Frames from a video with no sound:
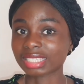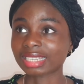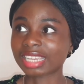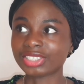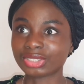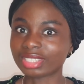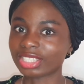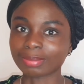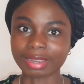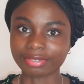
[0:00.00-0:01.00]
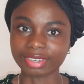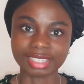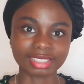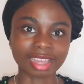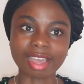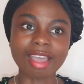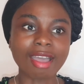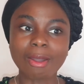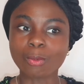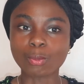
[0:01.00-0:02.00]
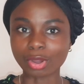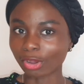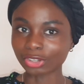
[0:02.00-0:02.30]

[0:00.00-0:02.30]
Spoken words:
And I used to say to my friends that what